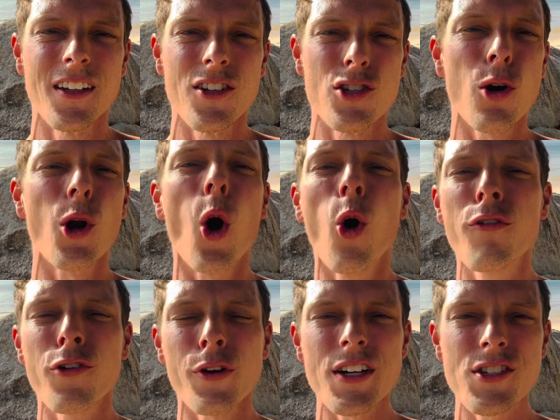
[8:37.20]
don't
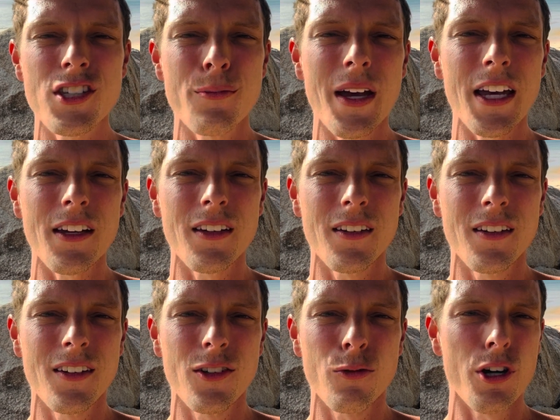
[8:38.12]
overestimate
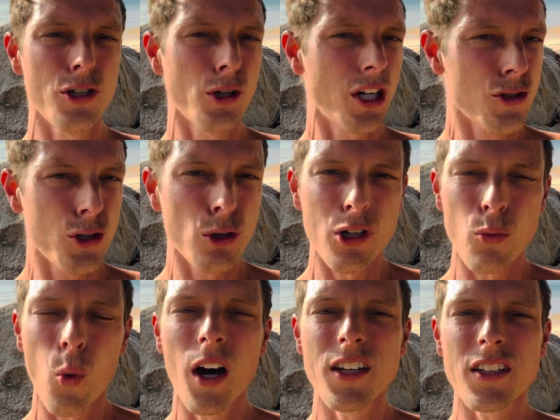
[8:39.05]
what you can do in
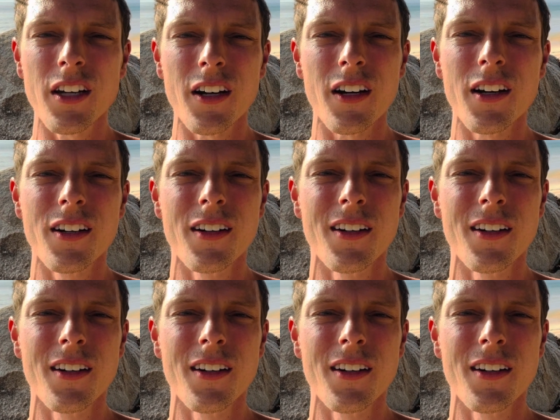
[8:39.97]
1 year,